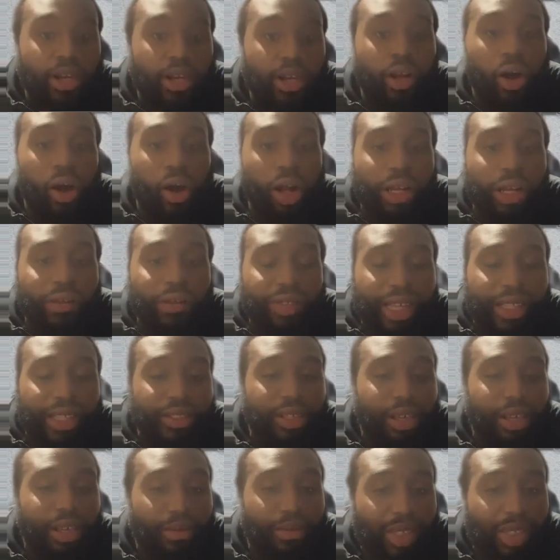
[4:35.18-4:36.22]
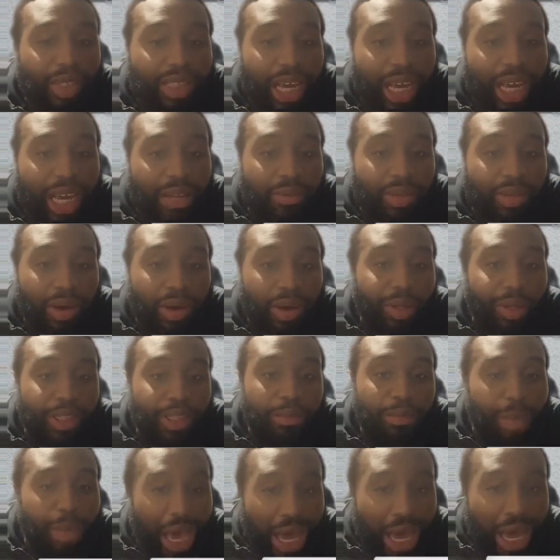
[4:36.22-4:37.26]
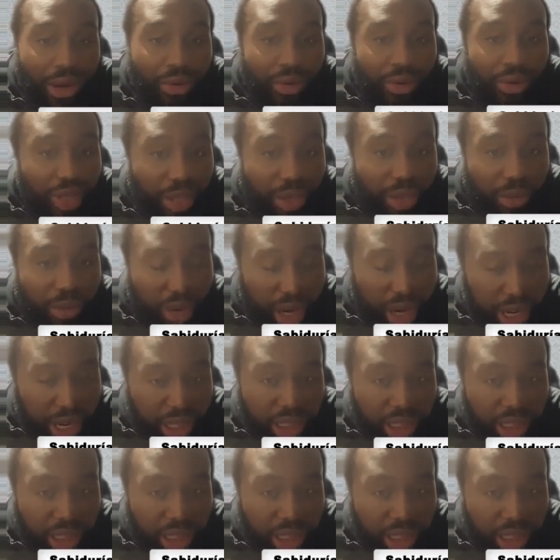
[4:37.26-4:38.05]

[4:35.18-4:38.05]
all of that stuff is not even going to matter then, right?